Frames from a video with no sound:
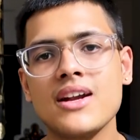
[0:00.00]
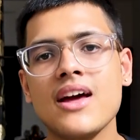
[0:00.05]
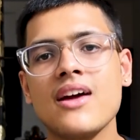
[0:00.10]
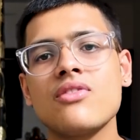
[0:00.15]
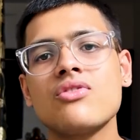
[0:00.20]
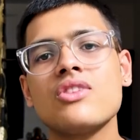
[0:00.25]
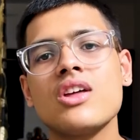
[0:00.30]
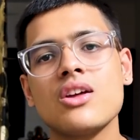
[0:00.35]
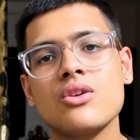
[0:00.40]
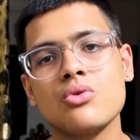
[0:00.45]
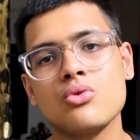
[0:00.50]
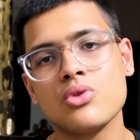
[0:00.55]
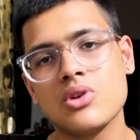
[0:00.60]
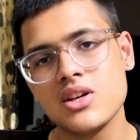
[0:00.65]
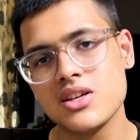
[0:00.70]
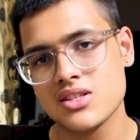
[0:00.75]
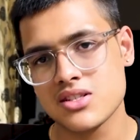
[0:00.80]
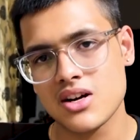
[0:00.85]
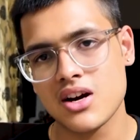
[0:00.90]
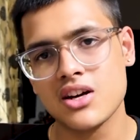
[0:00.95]
and then only
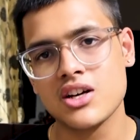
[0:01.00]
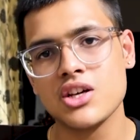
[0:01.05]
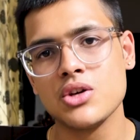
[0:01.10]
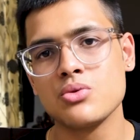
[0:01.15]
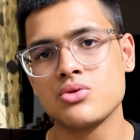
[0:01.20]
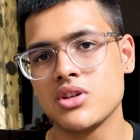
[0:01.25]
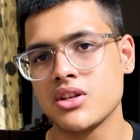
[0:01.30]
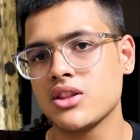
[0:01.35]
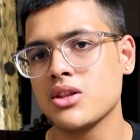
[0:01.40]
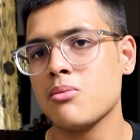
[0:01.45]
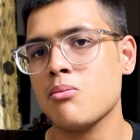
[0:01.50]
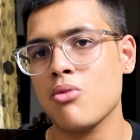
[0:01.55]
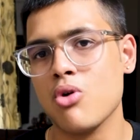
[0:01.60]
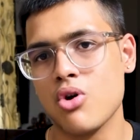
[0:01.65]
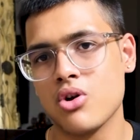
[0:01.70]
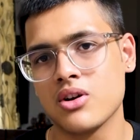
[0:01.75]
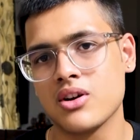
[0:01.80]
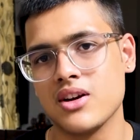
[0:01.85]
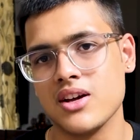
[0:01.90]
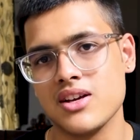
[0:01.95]
start using the
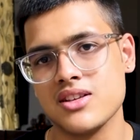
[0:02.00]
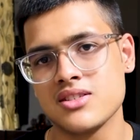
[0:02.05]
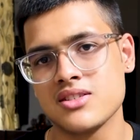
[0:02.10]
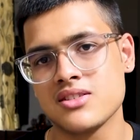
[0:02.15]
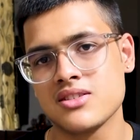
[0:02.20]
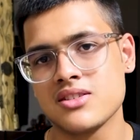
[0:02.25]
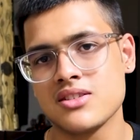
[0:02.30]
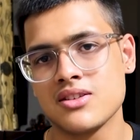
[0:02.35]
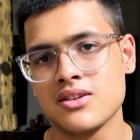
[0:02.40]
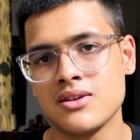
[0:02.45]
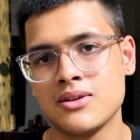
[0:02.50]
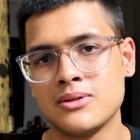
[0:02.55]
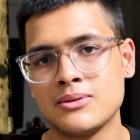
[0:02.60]
mock tests.